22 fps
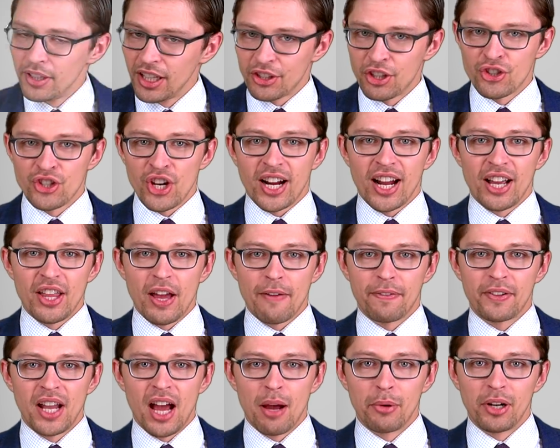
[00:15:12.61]
you'd like to check out
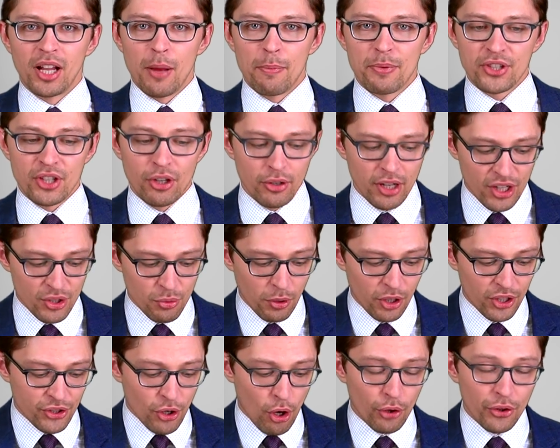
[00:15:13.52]
that phenomenal episode, as
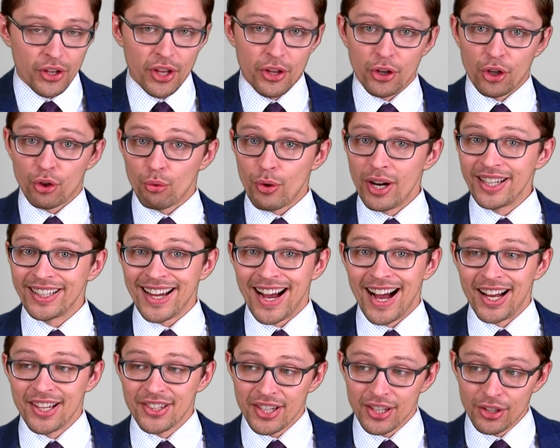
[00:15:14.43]
well as all the other great
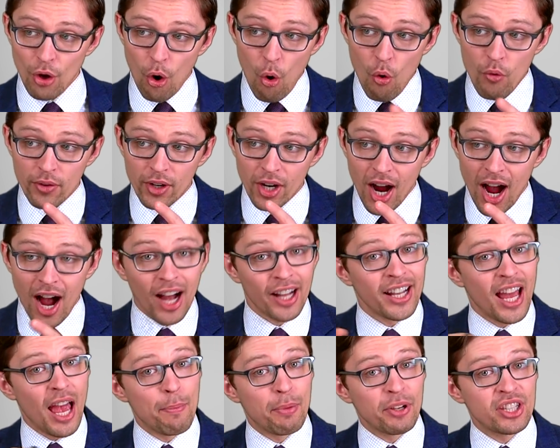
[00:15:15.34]
content over
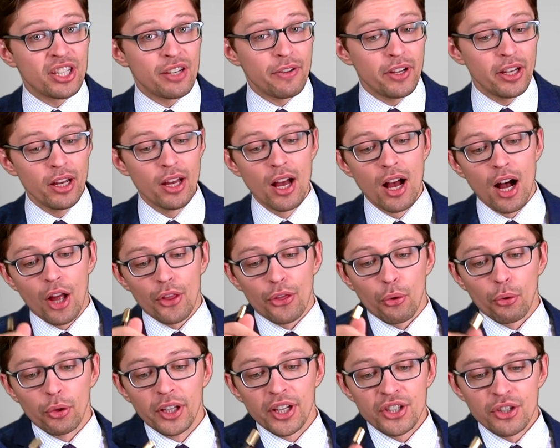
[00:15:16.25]
on Epoch TV, I'll
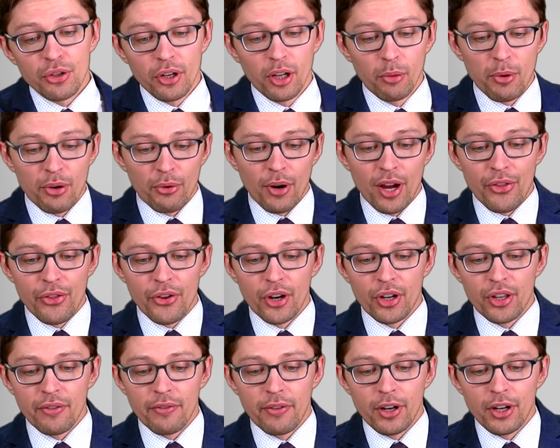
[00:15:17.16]
throw a link to it. It'll be right
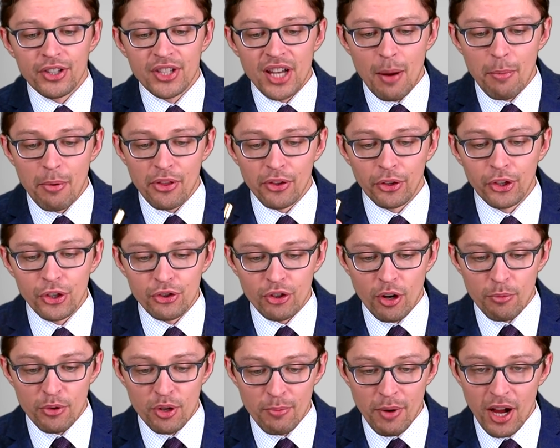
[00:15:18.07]
there at the very top of the
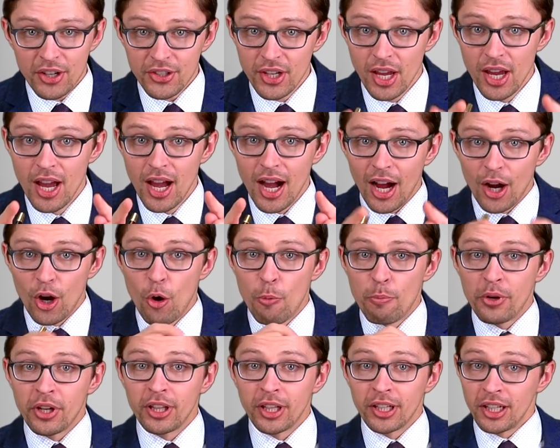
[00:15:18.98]
description box. I
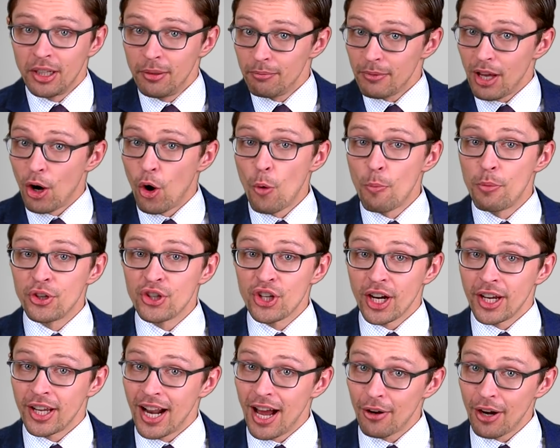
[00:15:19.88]
hope you click on it. I hope you
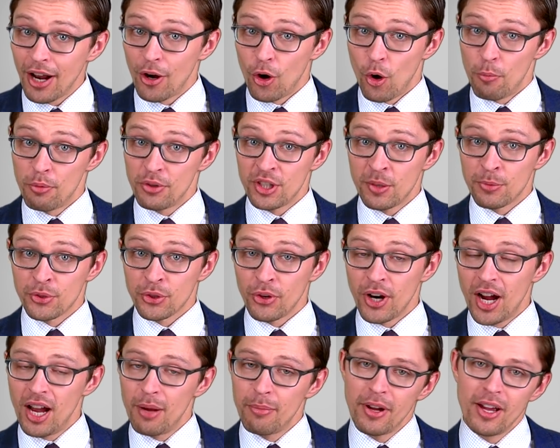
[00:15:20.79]
check it out. I hope you
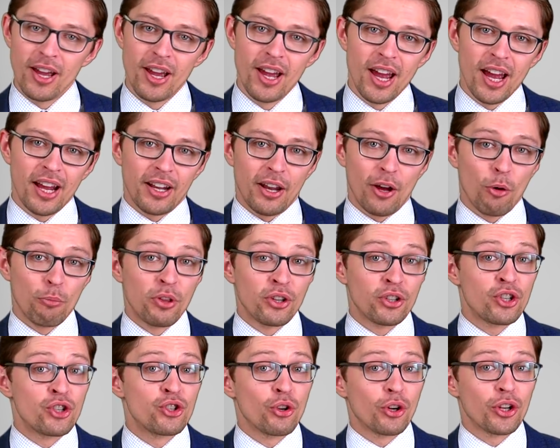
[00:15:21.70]
subscribe. And I hope
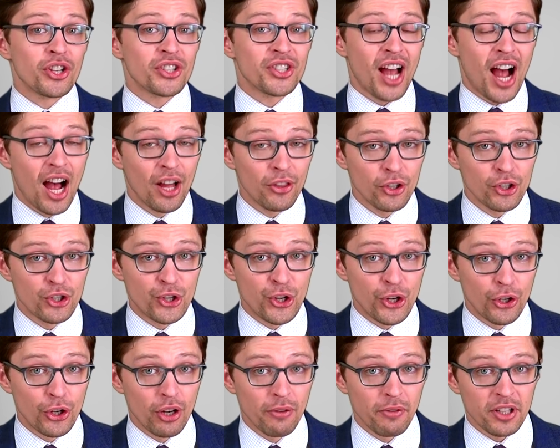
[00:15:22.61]
that you join us on this
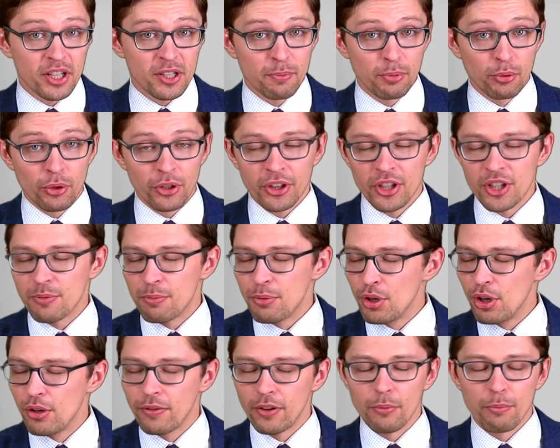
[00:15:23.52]
journey of exploring this
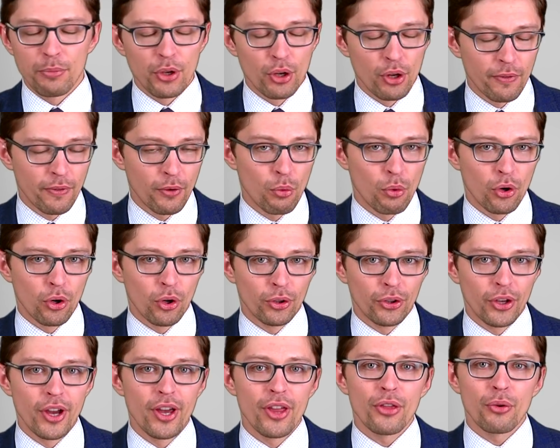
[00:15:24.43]
beautiful, beautiful
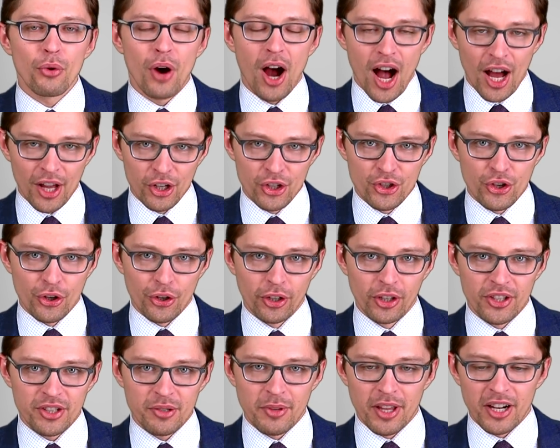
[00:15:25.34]
world through honest
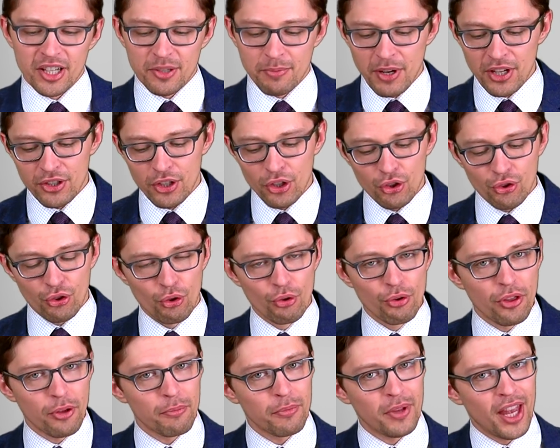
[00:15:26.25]
journalism that is based in
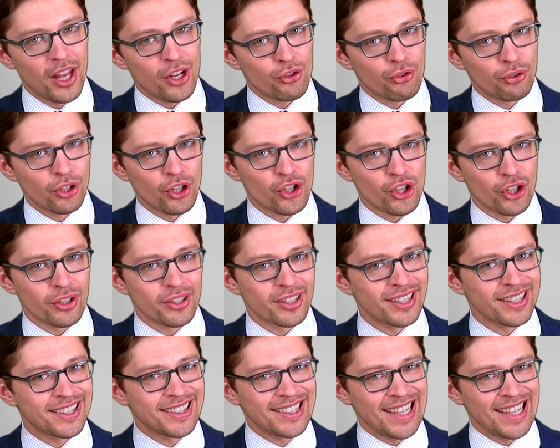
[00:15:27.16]
truth and tradition.